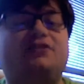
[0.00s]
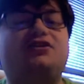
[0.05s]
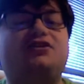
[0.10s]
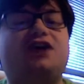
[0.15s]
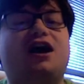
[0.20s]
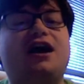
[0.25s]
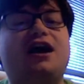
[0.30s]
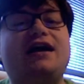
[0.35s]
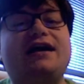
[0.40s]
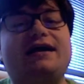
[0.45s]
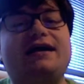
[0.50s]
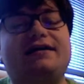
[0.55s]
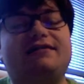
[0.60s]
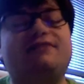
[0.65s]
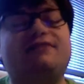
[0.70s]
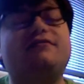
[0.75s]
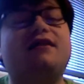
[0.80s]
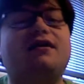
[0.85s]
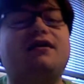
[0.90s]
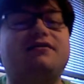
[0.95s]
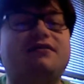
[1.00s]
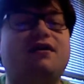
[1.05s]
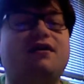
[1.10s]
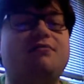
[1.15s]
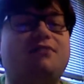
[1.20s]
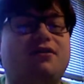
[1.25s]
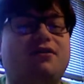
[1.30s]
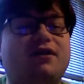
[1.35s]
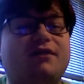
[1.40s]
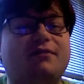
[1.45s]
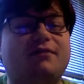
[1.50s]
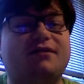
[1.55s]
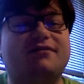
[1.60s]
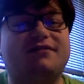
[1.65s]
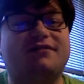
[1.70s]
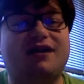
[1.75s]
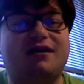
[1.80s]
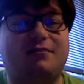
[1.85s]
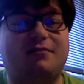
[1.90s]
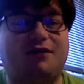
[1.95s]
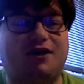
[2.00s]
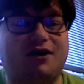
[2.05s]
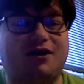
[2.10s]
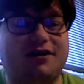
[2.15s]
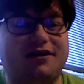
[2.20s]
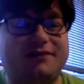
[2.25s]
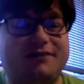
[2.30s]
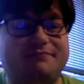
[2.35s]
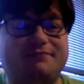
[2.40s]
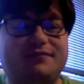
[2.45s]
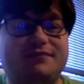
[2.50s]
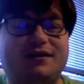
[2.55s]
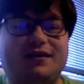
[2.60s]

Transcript: John is such a boring person at a party.